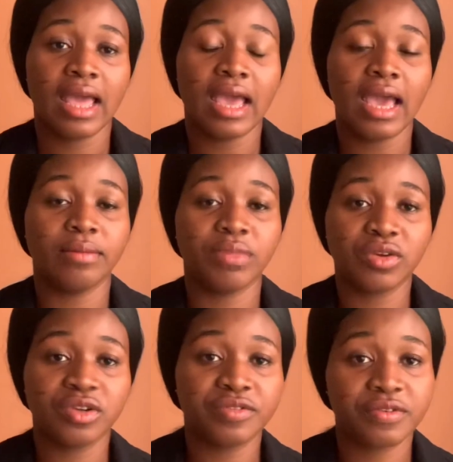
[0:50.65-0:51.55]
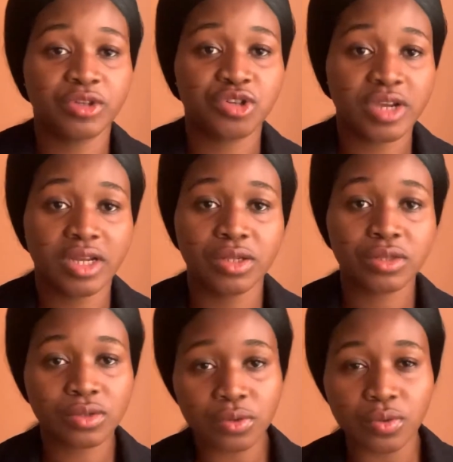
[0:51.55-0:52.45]
and midwifery training
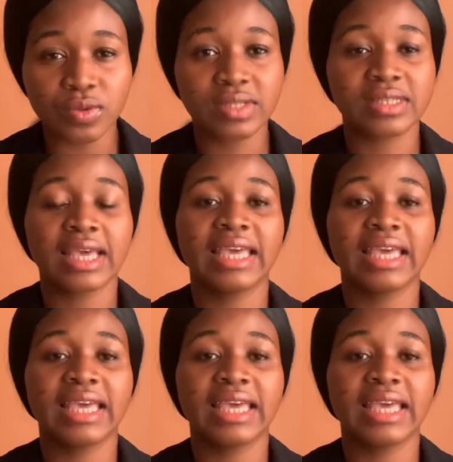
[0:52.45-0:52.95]
schools